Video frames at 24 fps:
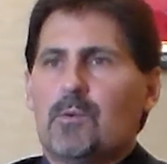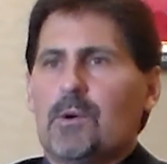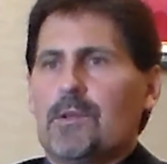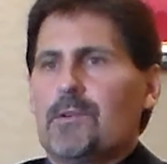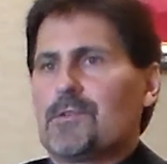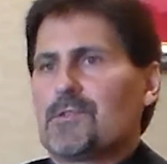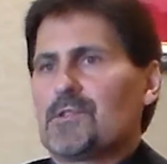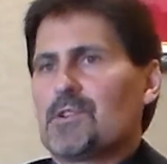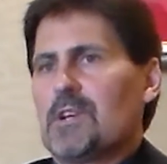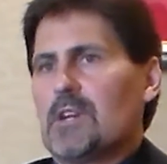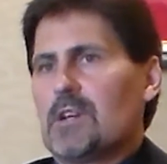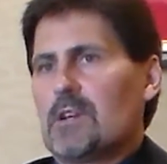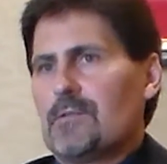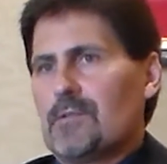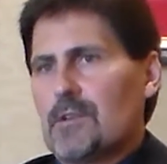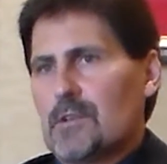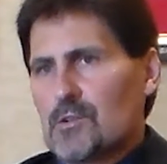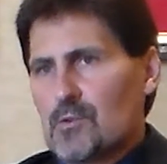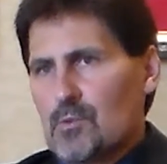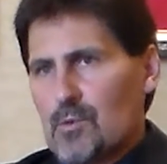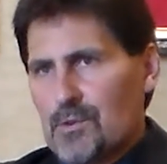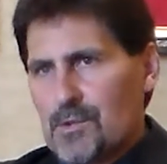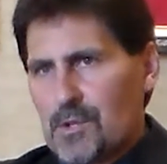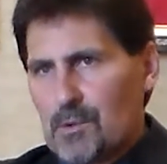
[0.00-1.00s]
whether it's an
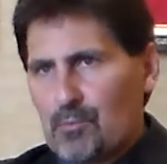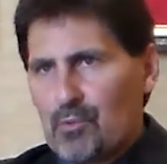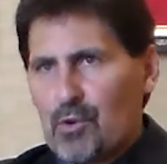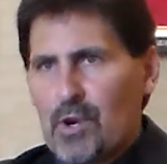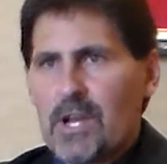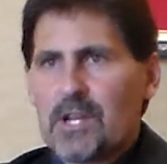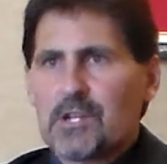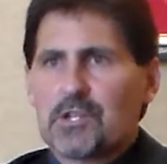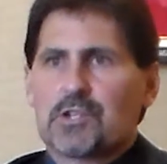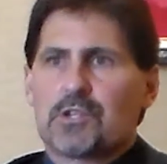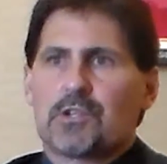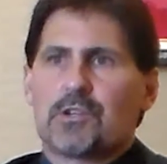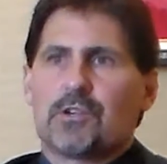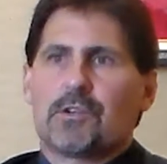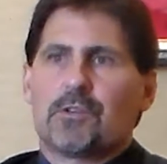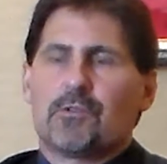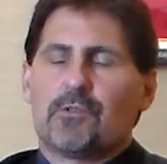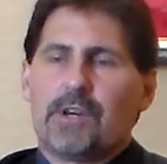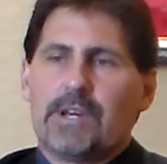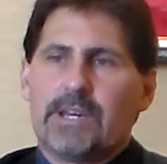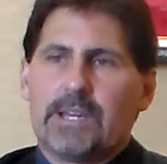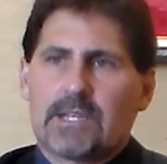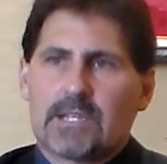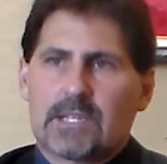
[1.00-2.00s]
individual with depression
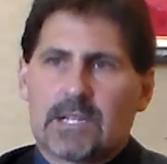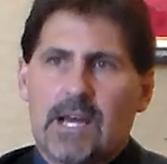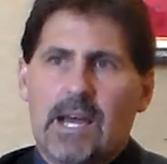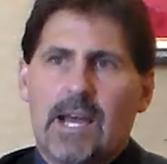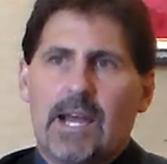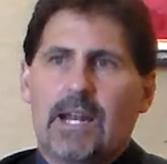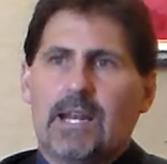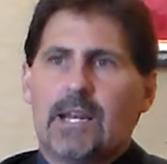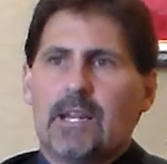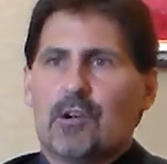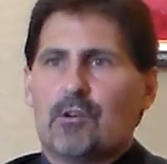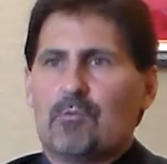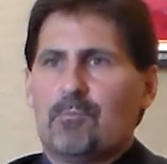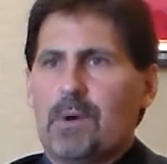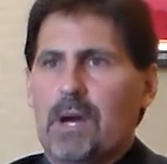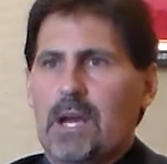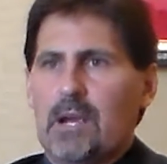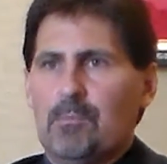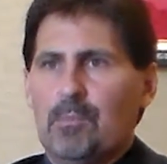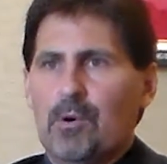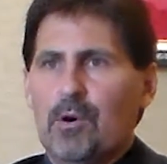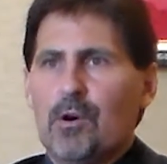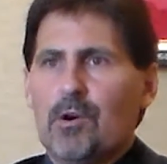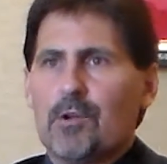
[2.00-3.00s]
or anxiety or
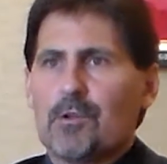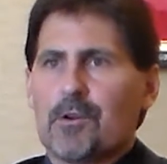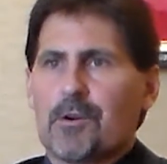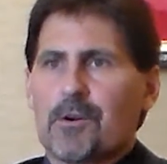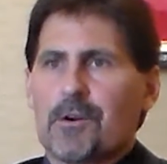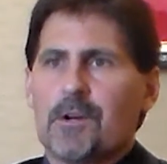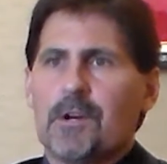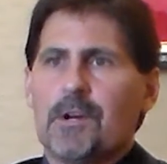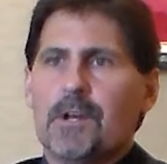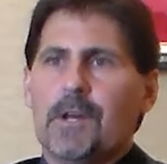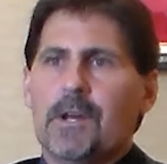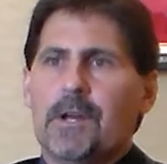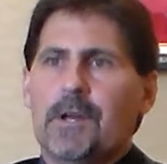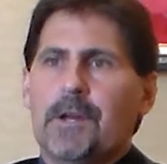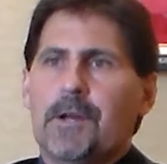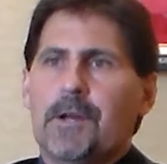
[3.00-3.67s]
bipolar,